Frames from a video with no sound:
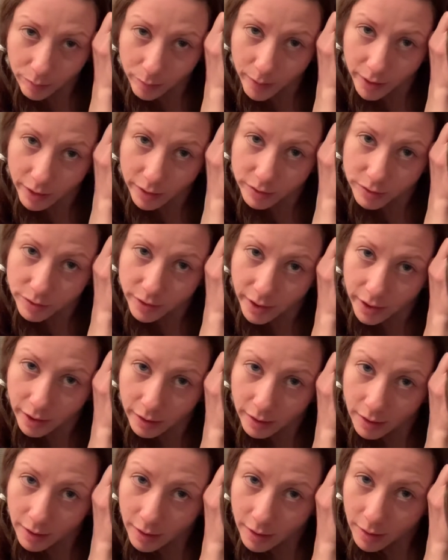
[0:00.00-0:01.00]
bigger strand.
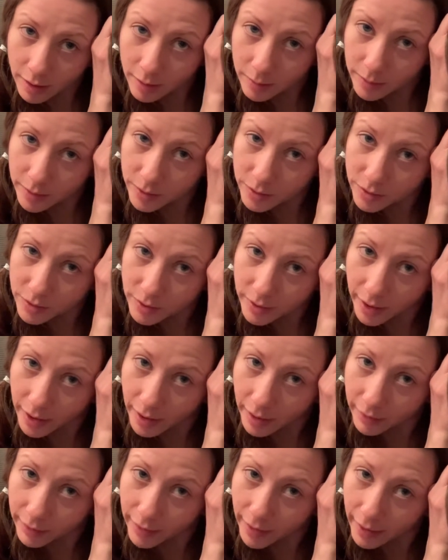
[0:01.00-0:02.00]
I'm going to straighten
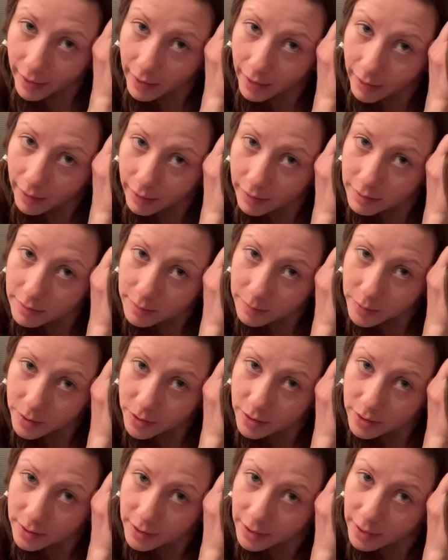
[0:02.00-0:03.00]
out that hair as much as
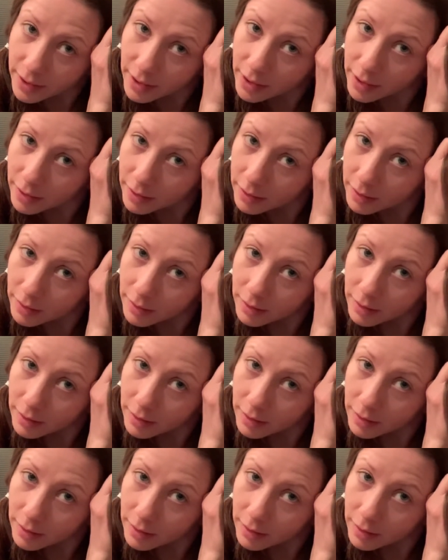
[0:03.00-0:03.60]
I can.